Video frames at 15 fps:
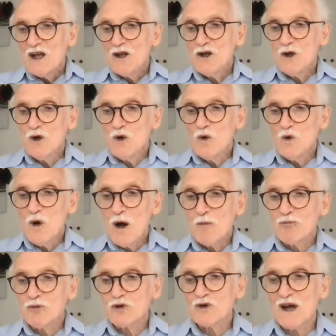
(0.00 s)
you
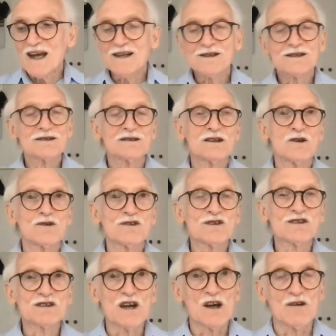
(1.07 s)
price your
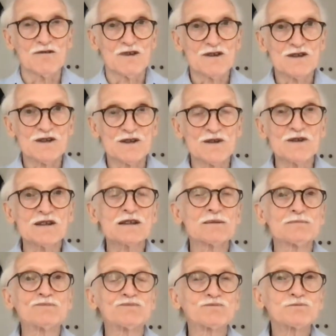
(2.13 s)
services,